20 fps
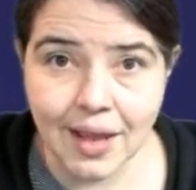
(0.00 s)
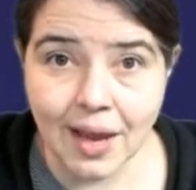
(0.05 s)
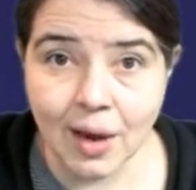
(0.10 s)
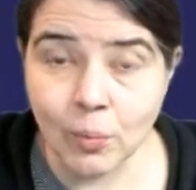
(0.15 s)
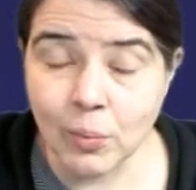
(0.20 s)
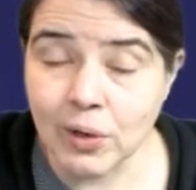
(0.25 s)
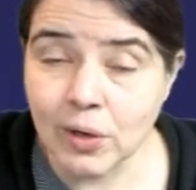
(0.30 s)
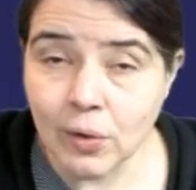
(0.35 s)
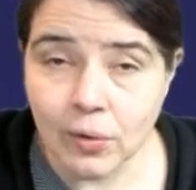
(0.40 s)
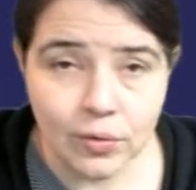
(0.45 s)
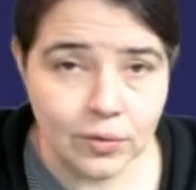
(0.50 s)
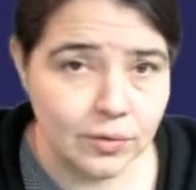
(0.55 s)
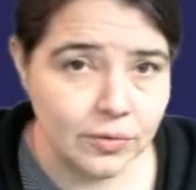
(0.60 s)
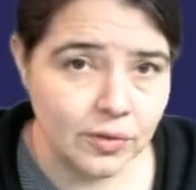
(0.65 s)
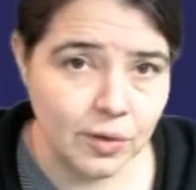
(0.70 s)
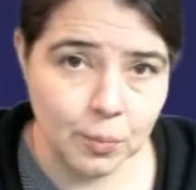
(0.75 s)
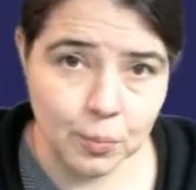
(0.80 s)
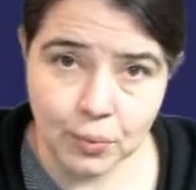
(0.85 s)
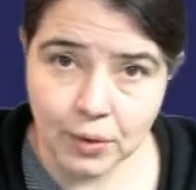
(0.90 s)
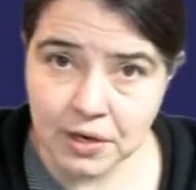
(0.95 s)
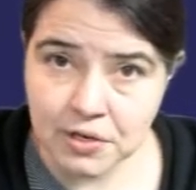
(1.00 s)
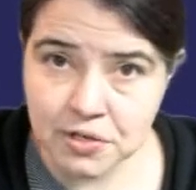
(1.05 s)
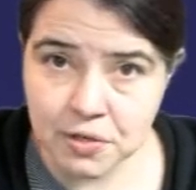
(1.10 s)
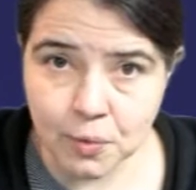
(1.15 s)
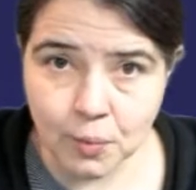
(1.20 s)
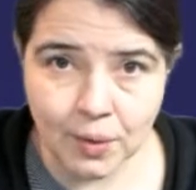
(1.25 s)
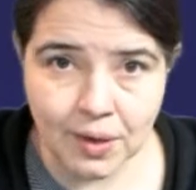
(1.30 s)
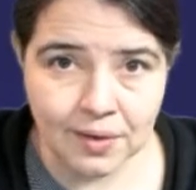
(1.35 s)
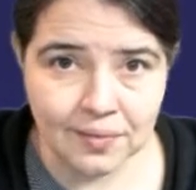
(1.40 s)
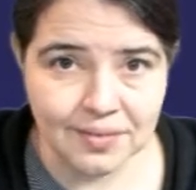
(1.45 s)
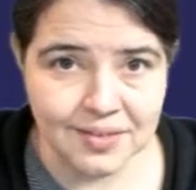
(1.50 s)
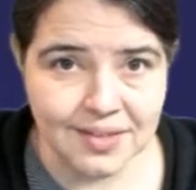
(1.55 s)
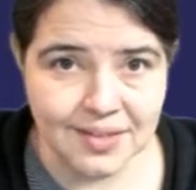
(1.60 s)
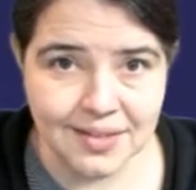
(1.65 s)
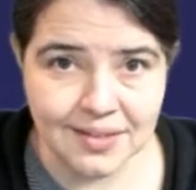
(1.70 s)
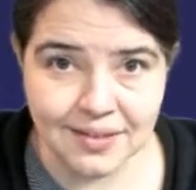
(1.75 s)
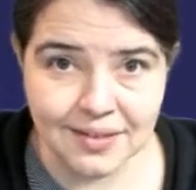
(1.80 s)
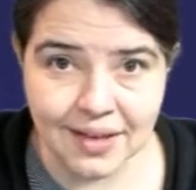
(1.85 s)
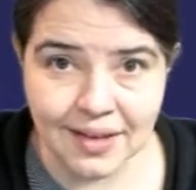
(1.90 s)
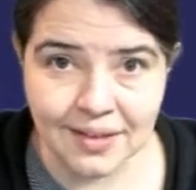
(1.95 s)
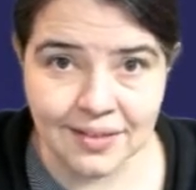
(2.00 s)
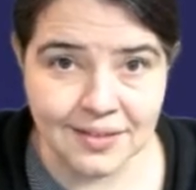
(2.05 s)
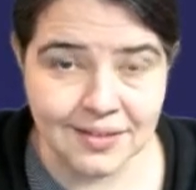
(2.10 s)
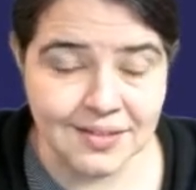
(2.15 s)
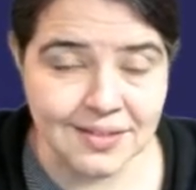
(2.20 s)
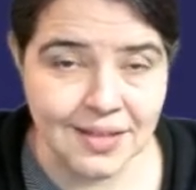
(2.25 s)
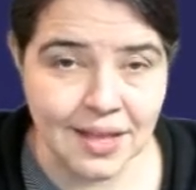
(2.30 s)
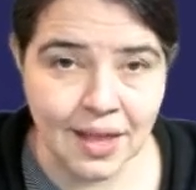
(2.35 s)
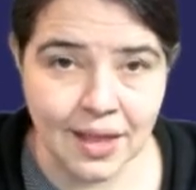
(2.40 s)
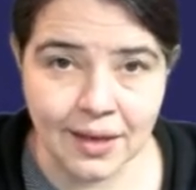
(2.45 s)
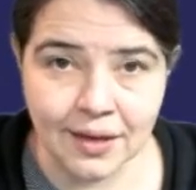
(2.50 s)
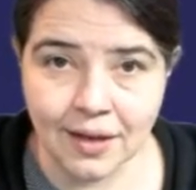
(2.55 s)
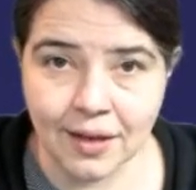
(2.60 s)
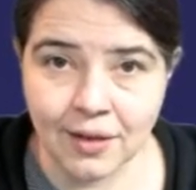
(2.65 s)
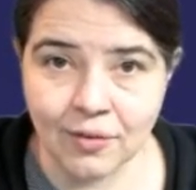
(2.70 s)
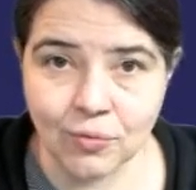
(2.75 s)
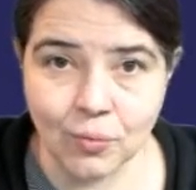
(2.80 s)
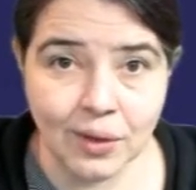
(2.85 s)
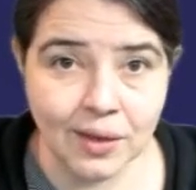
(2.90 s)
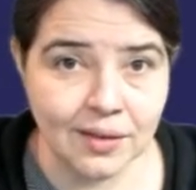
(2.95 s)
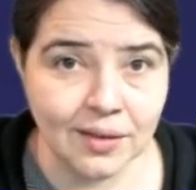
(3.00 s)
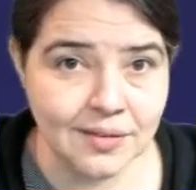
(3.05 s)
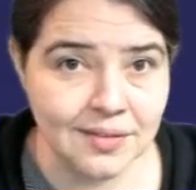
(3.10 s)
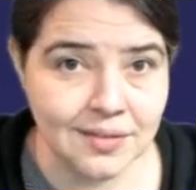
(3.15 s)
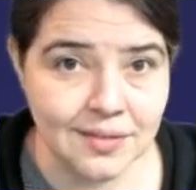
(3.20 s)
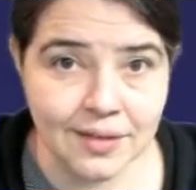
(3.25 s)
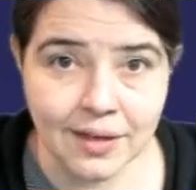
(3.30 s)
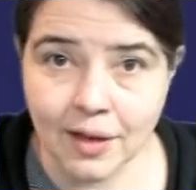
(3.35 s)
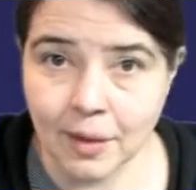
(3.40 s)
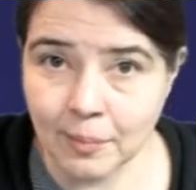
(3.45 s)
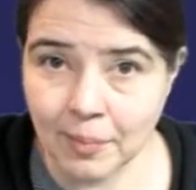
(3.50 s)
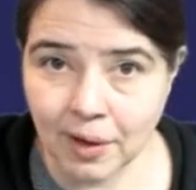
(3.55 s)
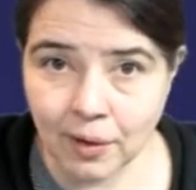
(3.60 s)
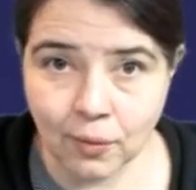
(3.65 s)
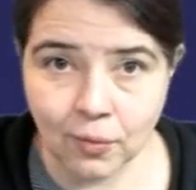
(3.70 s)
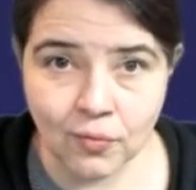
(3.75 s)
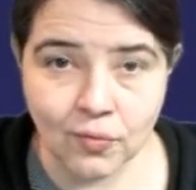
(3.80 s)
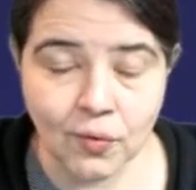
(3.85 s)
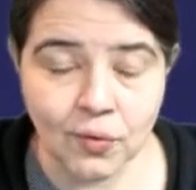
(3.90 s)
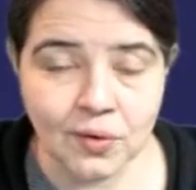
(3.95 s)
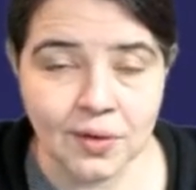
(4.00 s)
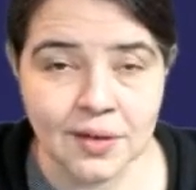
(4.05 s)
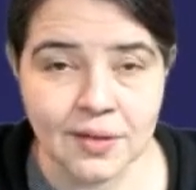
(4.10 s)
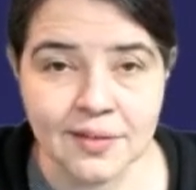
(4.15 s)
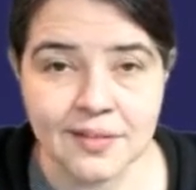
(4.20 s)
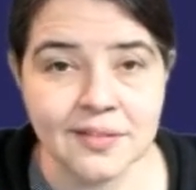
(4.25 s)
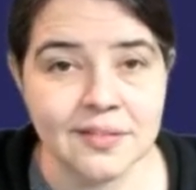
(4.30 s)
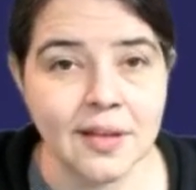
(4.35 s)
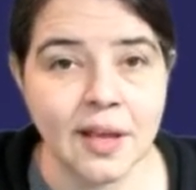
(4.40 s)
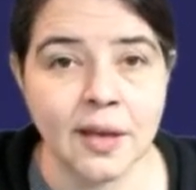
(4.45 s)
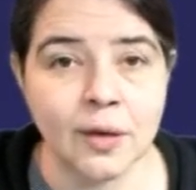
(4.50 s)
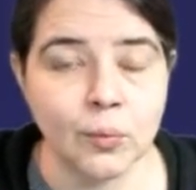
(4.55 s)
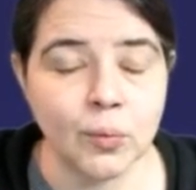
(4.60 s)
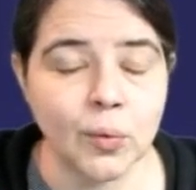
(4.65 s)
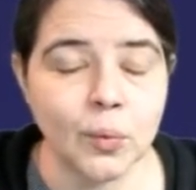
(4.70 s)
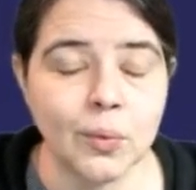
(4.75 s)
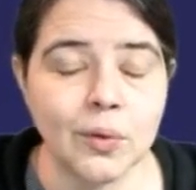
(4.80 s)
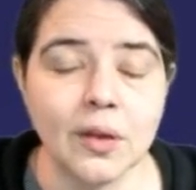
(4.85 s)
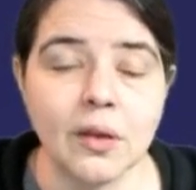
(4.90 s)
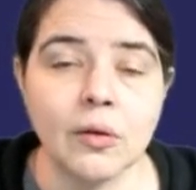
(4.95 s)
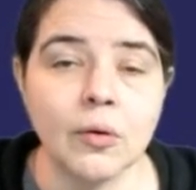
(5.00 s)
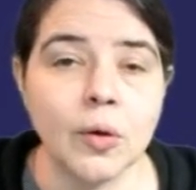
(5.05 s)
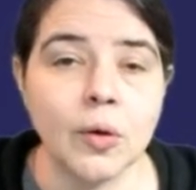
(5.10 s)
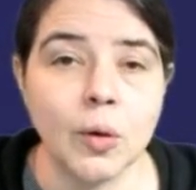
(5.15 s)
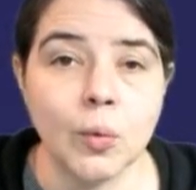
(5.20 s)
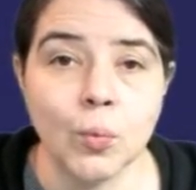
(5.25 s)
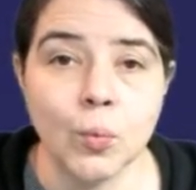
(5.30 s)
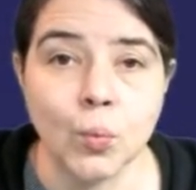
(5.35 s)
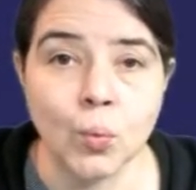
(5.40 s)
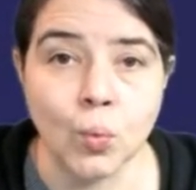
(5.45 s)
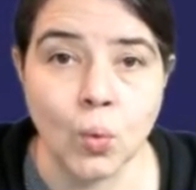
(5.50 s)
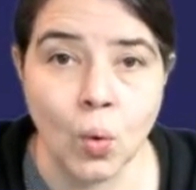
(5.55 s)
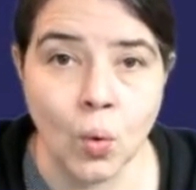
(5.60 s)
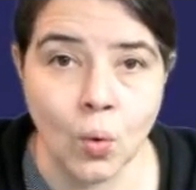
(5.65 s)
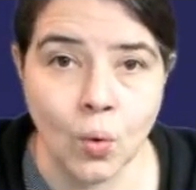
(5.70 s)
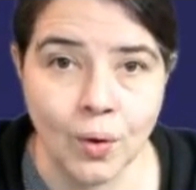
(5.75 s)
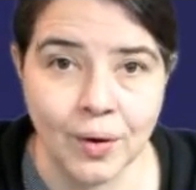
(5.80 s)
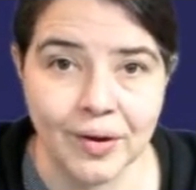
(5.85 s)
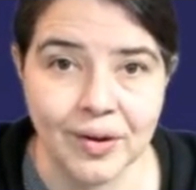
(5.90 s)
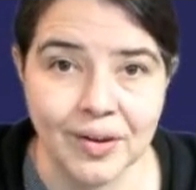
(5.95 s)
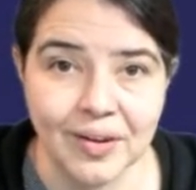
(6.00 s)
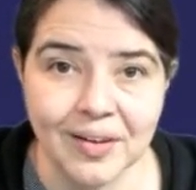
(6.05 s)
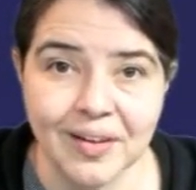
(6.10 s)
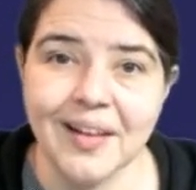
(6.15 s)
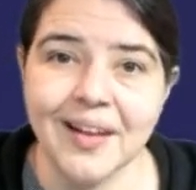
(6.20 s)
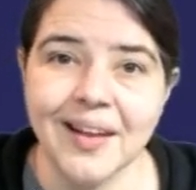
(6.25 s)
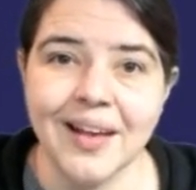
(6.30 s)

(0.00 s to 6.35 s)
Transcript: And we know there's compression waves in the, in the sun. If we could stick a microphone in the sun, we would hear it roar.